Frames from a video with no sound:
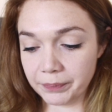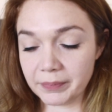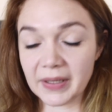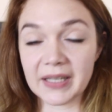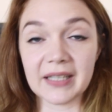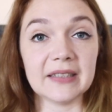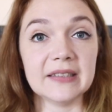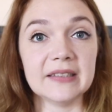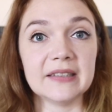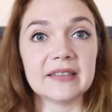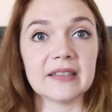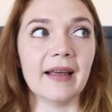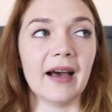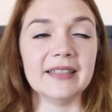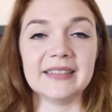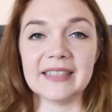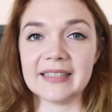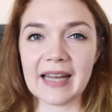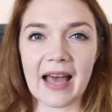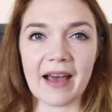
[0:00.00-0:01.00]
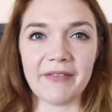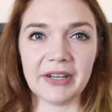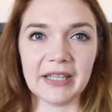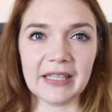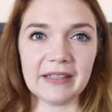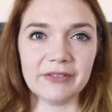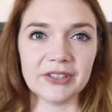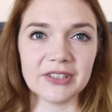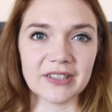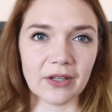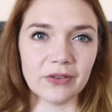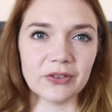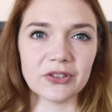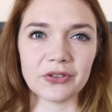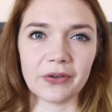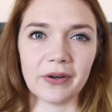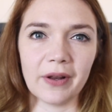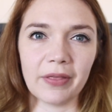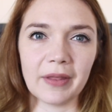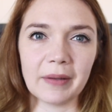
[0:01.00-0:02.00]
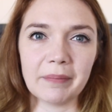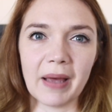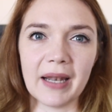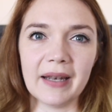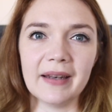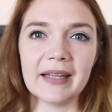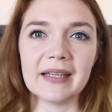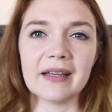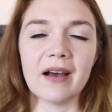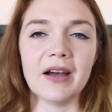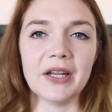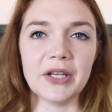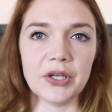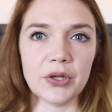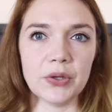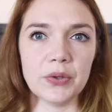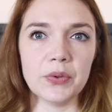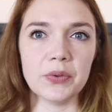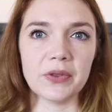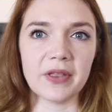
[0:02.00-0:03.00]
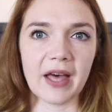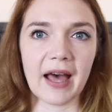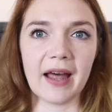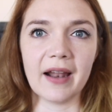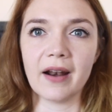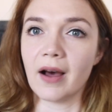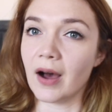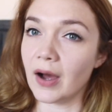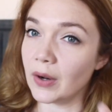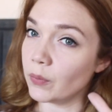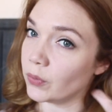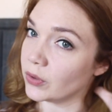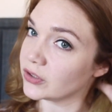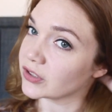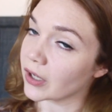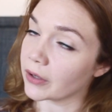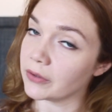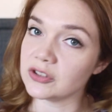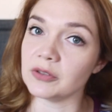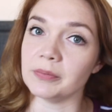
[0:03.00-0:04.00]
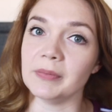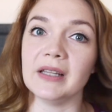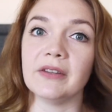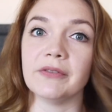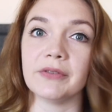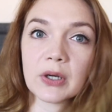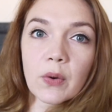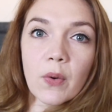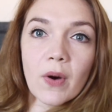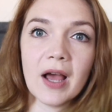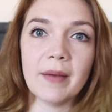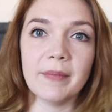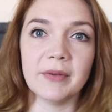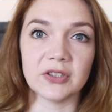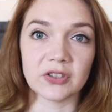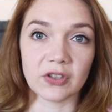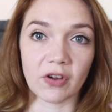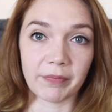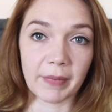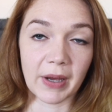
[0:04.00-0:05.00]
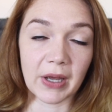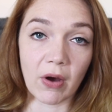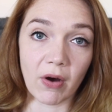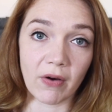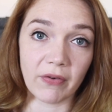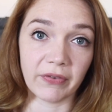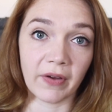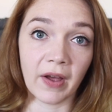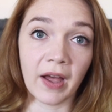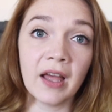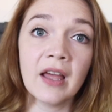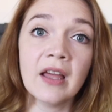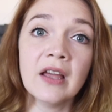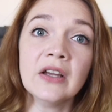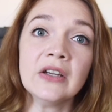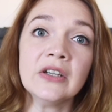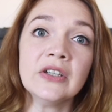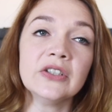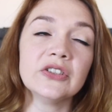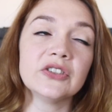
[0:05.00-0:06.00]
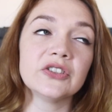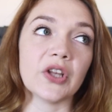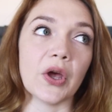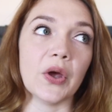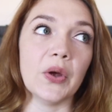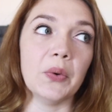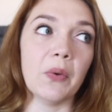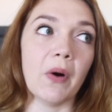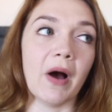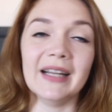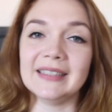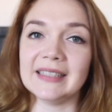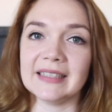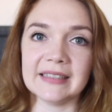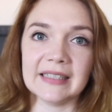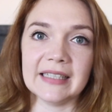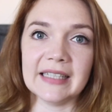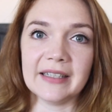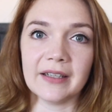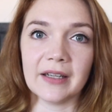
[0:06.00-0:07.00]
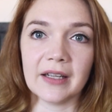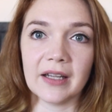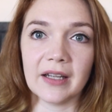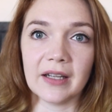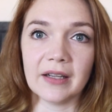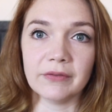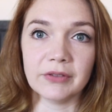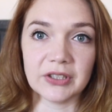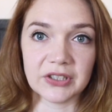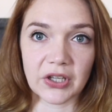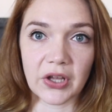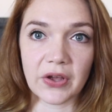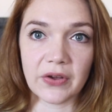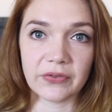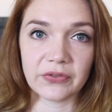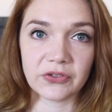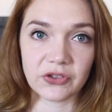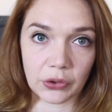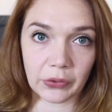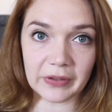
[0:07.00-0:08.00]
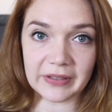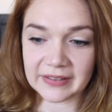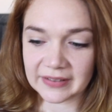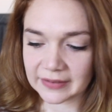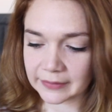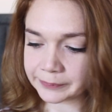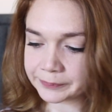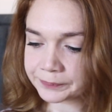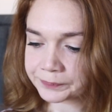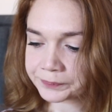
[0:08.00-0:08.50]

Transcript: Because I didn't have any results or anything pending. I knew that I was going to meet the requirements of my offer, so I didn't need a reserve choice.